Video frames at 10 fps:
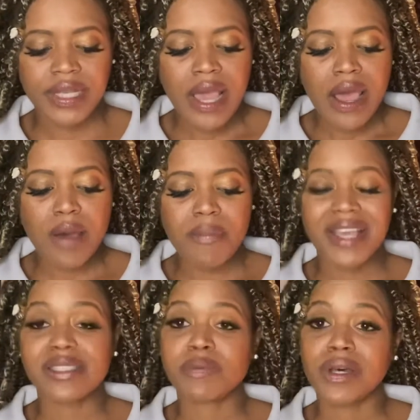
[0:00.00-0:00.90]
A
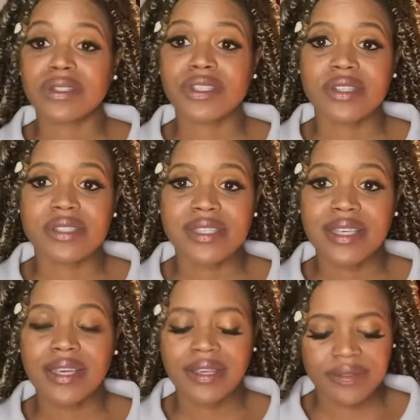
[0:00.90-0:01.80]
baseball
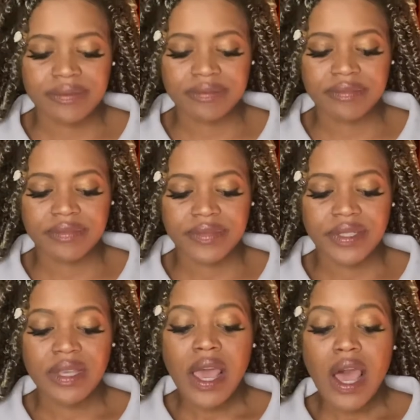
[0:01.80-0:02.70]
jersey,
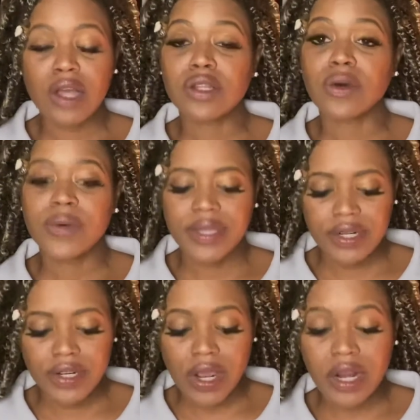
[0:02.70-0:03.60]
a
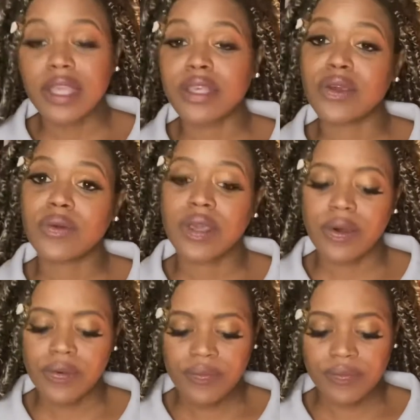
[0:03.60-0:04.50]
glow-in-the-dark
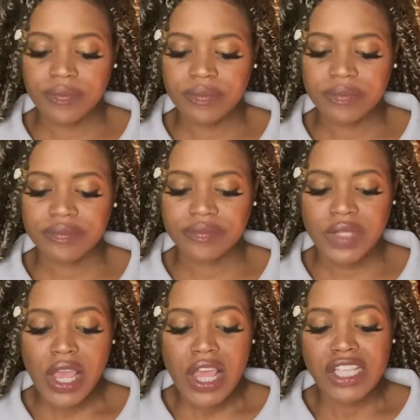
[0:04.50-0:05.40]
yo-yo,
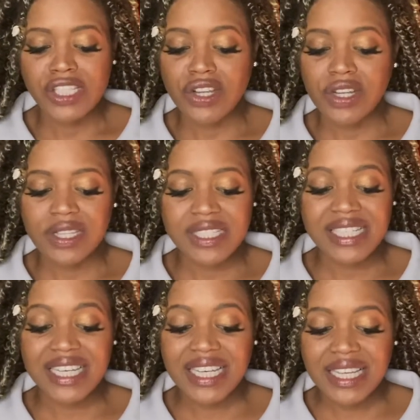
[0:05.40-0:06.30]
circus
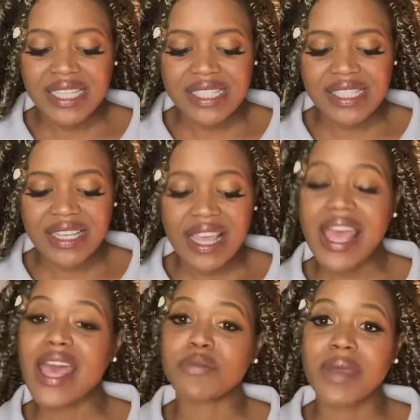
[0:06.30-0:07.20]
tickets,
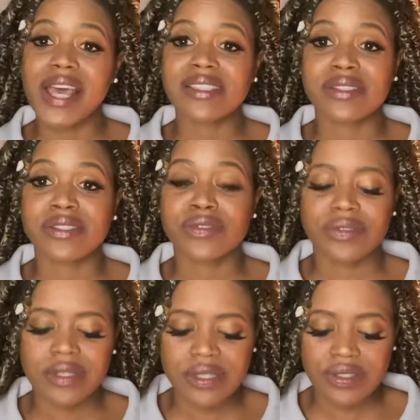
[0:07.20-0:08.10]
and passes to
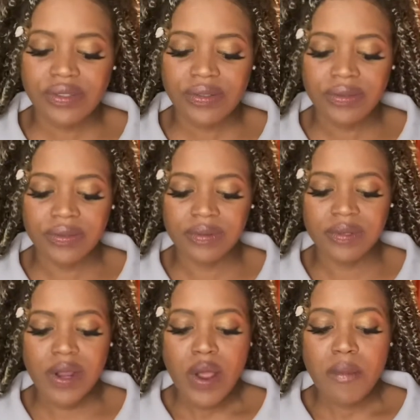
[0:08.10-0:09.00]
the zoo.
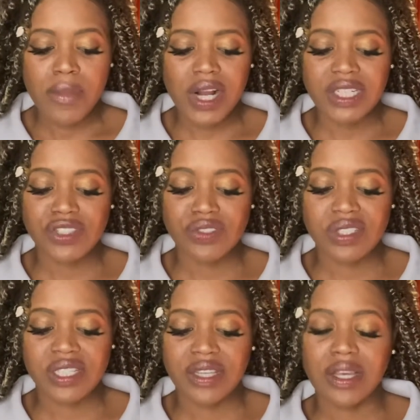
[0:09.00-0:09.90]
Marcus
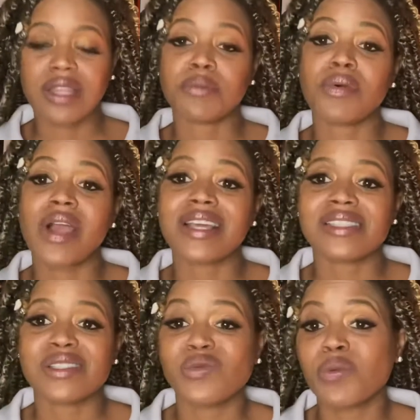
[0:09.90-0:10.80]
usually thought the
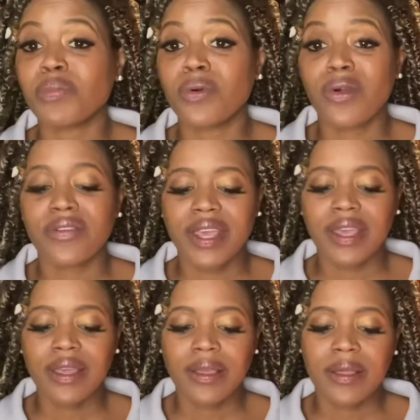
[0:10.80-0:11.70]
prizes were
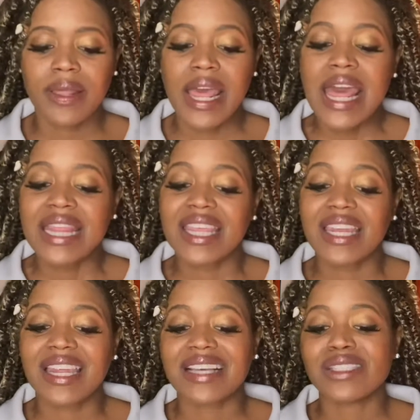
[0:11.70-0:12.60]
boring.
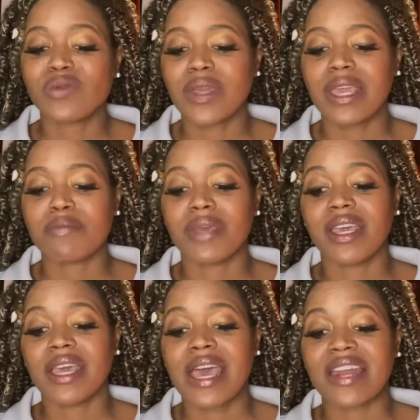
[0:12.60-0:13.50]
Then last week,
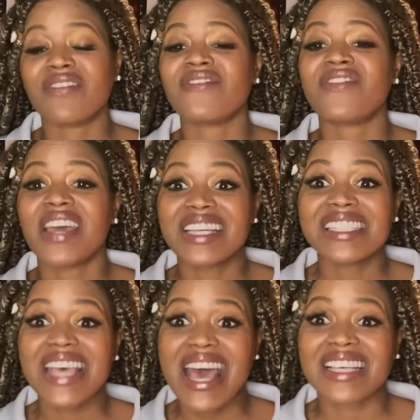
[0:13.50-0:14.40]
Mia had a
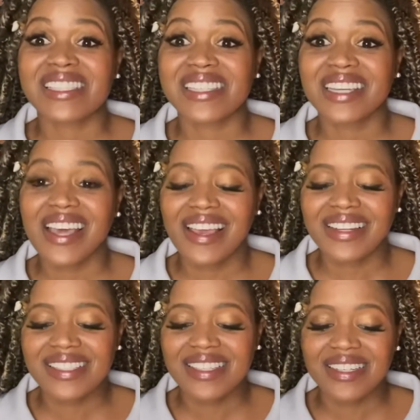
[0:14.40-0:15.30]
fantastic
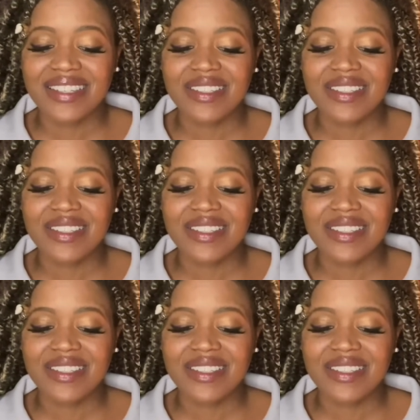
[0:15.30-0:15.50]
idea.